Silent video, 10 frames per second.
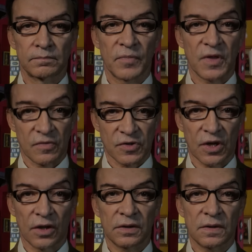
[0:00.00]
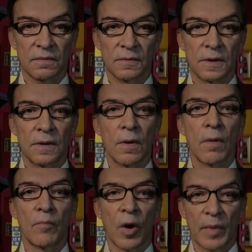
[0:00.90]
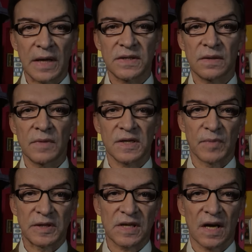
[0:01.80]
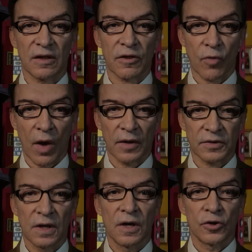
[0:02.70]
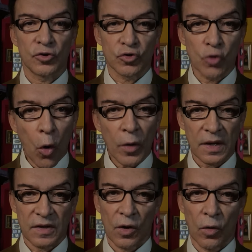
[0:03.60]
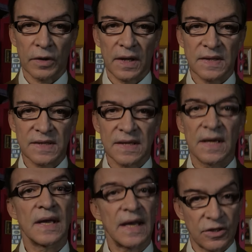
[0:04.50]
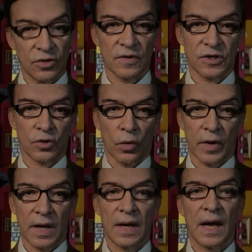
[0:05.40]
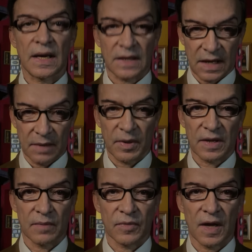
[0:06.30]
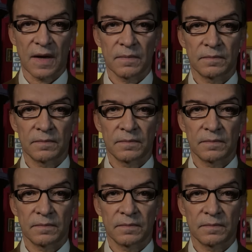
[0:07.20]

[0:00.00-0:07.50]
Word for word: The result? Momentum is maintained throughout, drawing the audience into the story and keeping them there.